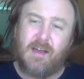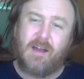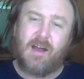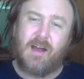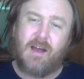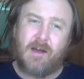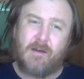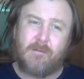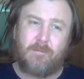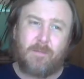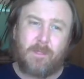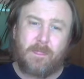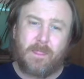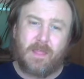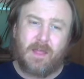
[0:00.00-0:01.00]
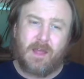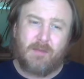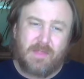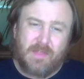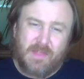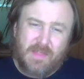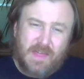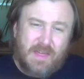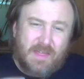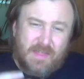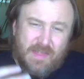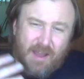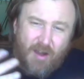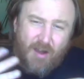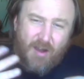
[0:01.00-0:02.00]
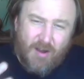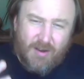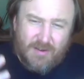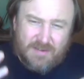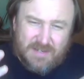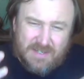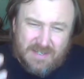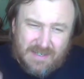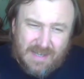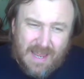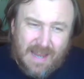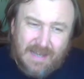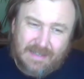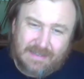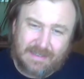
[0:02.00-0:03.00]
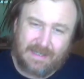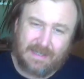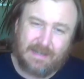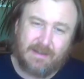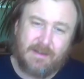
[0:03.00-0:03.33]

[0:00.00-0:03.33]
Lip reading: I mean, they are slightly,